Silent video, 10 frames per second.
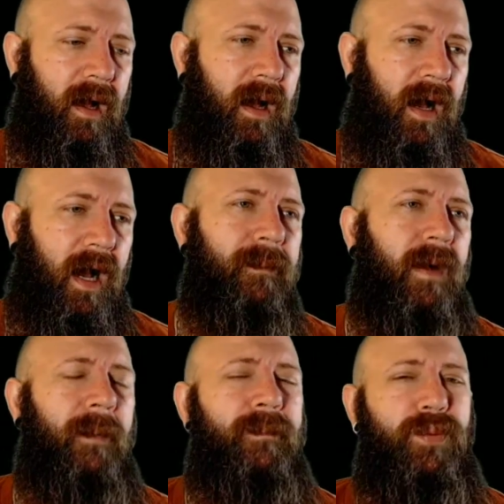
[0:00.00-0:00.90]

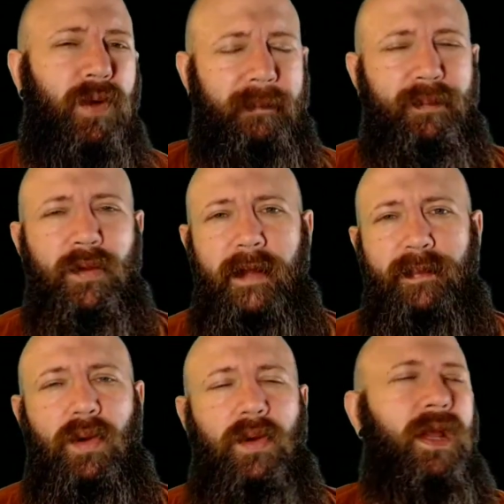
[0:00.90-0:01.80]
I'm pretty
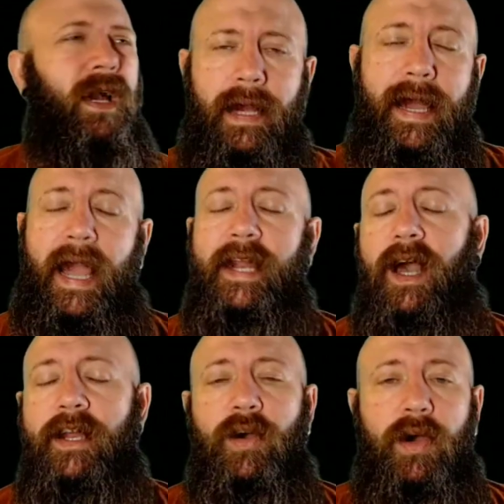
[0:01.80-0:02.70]
pro-life, and
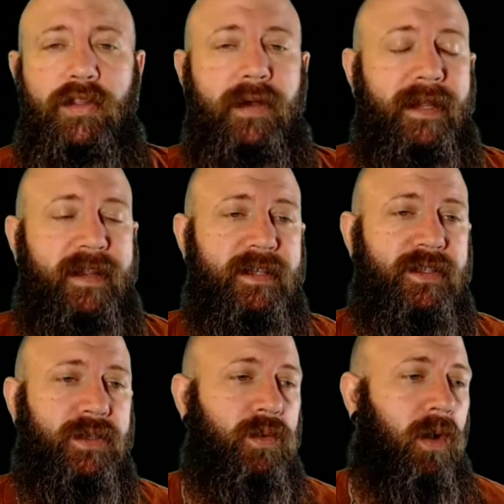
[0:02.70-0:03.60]
I know other
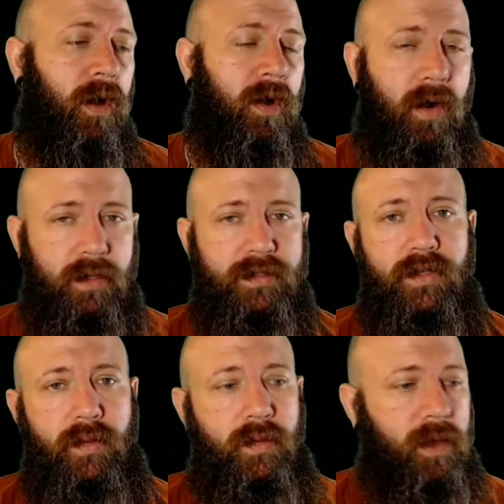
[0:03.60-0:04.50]
atheists who are
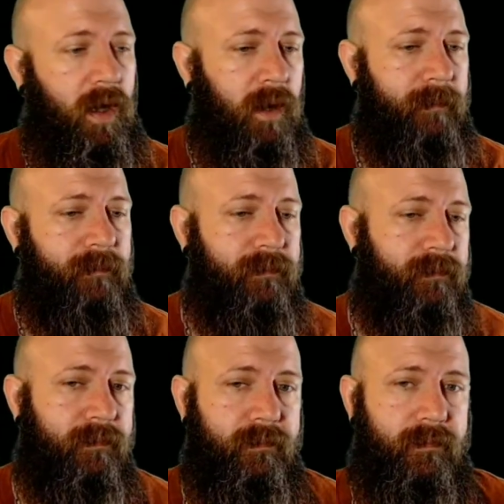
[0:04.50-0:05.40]
also
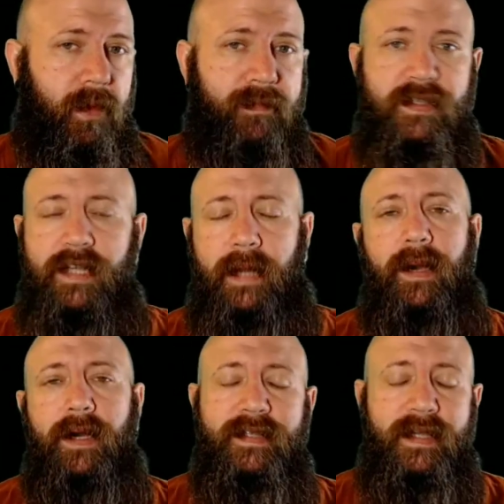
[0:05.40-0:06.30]
of the same
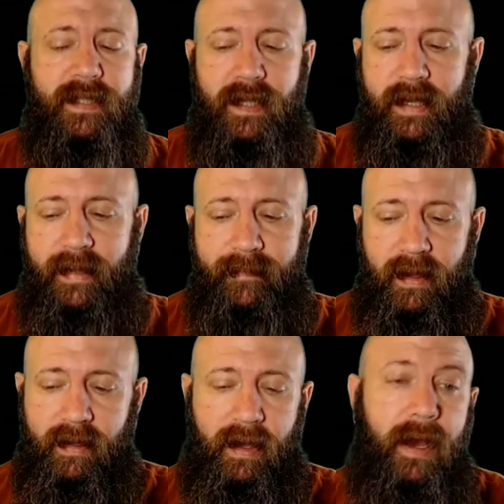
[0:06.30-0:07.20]
mindset that I am.
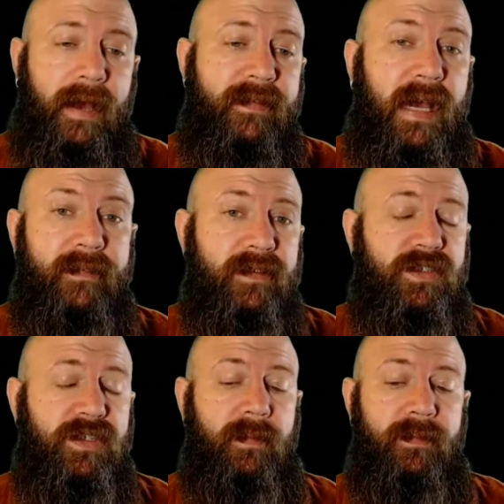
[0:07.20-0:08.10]
I even
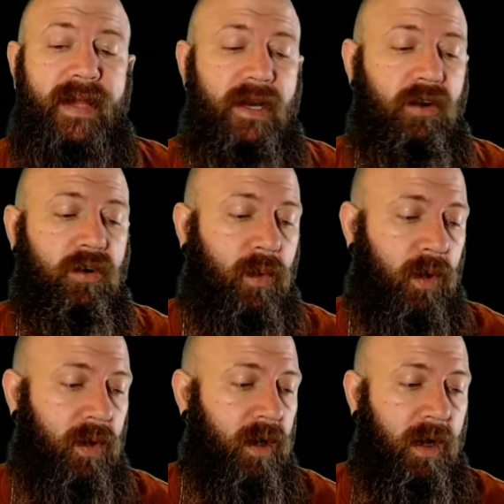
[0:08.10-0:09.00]
some that are
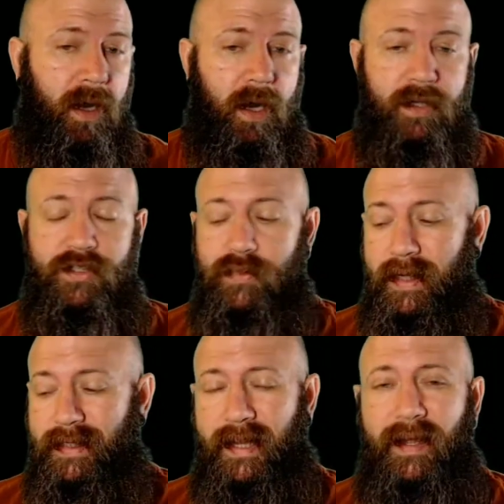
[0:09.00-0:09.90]
more
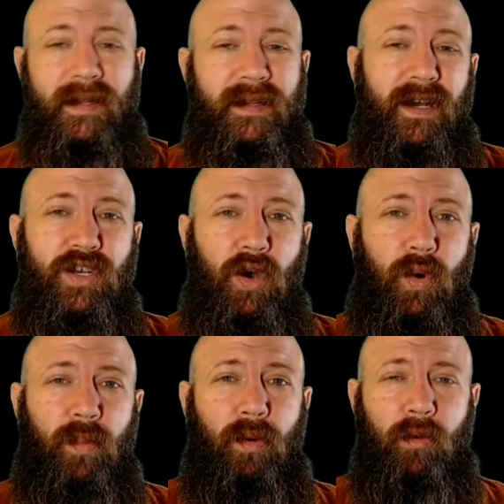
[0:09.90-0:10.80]
strict and
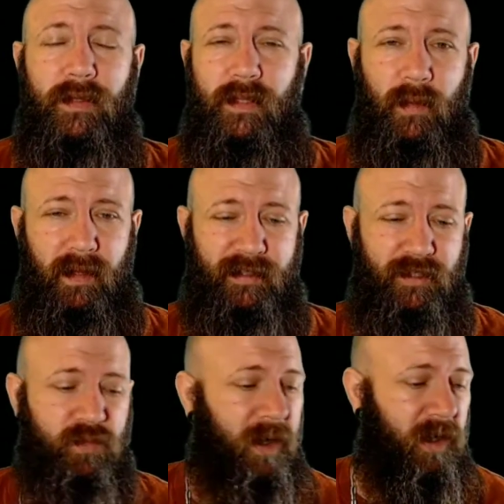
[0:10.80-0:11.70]
go more with the
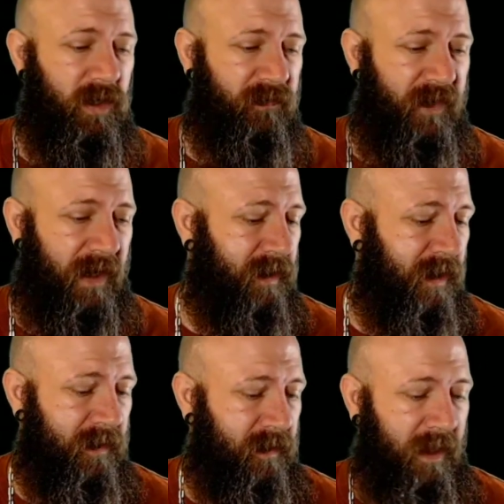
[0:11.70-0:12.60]
religious right on the fact
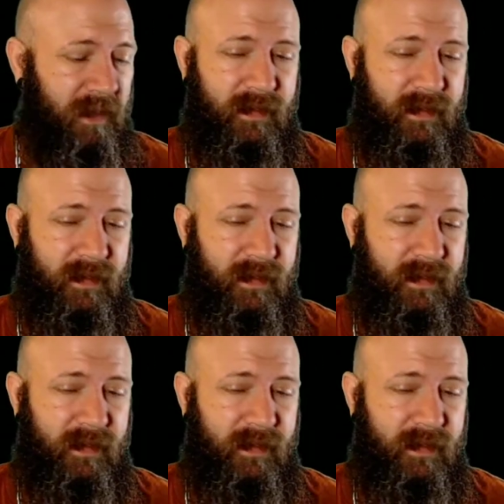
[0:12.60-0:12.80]
that